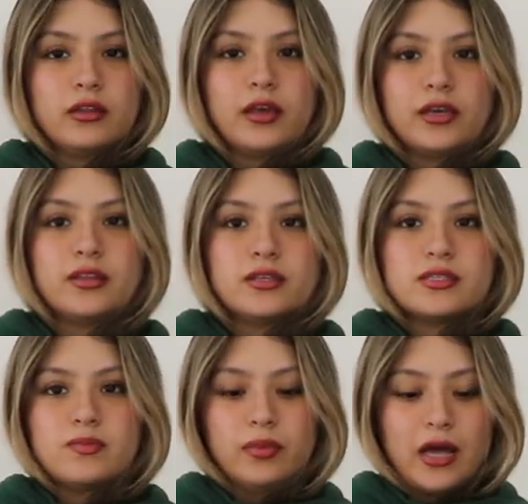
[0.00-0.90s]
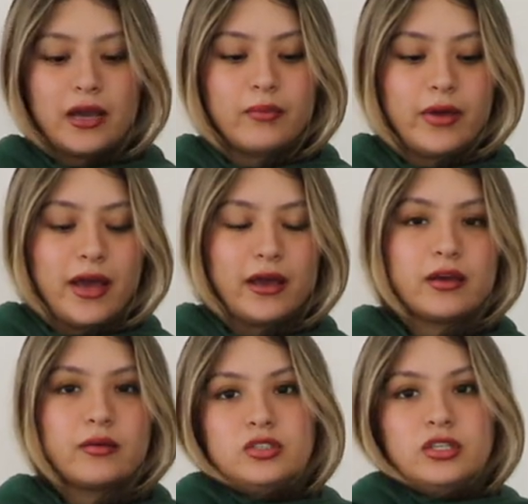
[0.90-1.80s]
then like this black
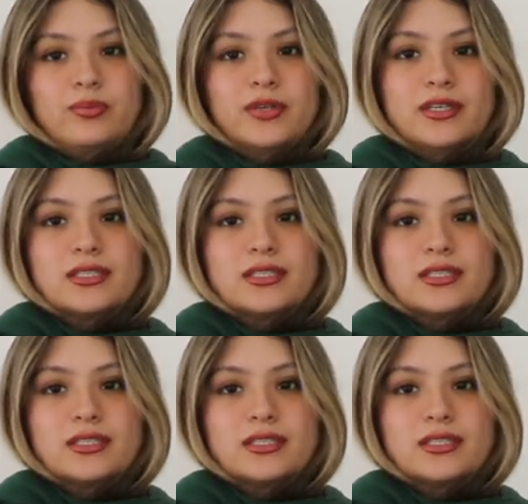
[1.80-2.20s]
bag to keep it